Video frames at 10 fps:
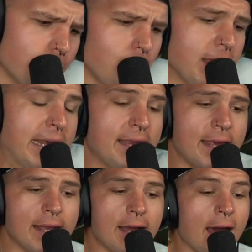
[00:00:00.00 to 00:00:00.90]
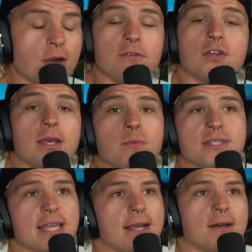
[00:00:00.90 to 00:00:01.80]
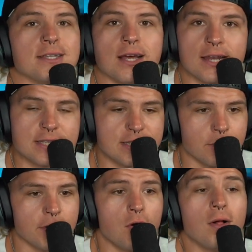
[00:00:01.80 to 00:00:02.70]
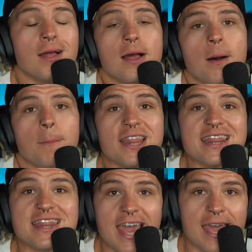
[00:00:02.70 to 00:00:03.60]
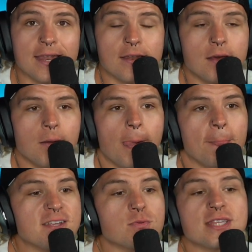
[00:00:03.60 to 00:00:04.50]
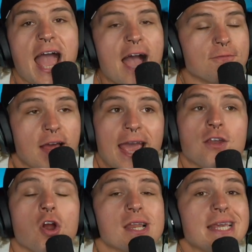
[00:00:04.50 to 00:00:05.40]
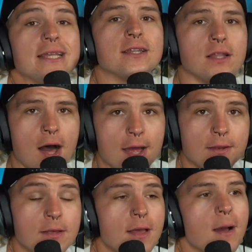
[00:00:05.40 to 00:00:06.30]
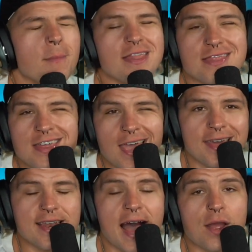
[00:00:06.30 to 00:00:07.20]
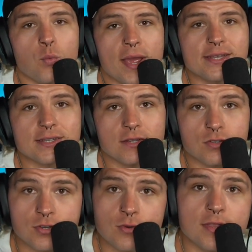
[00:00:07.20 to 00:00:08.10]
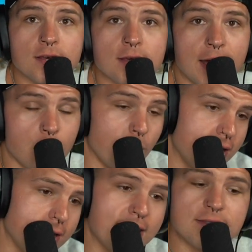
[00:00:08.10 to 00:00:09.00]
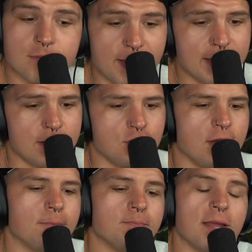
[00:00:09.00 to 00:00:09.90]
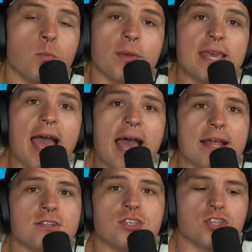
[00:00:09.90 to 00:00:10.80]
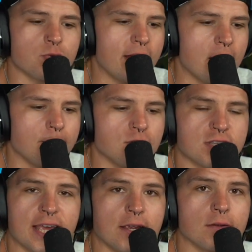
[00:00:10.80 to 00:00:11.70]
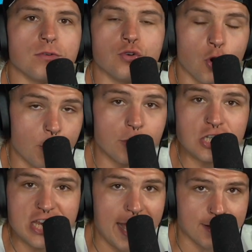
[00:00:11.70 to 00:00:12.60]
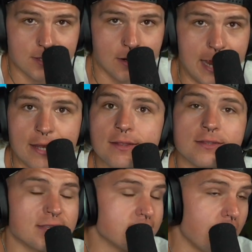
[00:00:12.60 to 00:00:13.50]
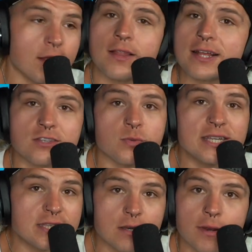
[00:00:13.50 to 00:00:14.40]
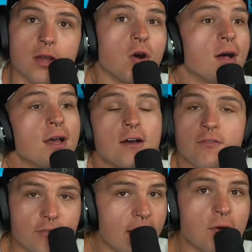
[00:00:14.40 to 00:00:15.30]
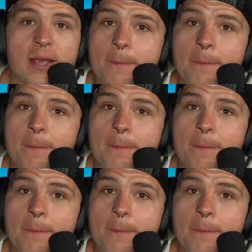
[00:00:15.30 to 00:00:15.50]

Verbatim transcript: eating, I don't even, it was like a ton of cereal. But then, this was after I had already eaten a lot. But then I went to the, I went into my kitchen and we had straight up just like normal Chex. All right. It's not, not sweet cereal, very